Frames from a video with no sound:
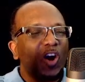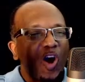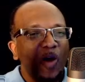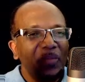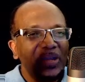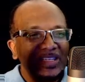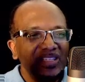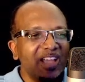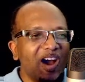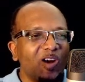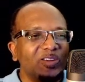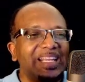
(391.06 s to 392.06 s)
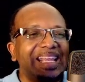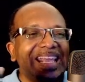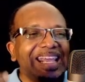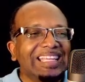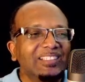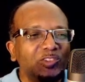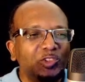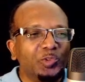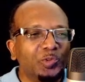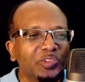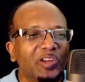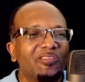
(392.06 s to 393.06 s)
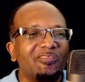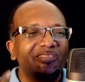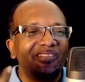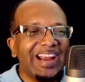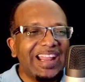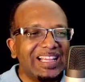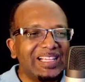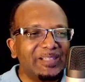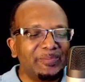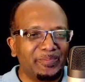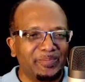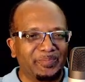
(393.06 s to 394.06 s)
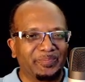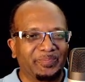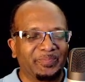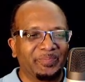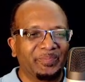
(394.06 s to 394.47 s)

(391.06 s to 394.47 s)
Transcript: coming down into the realm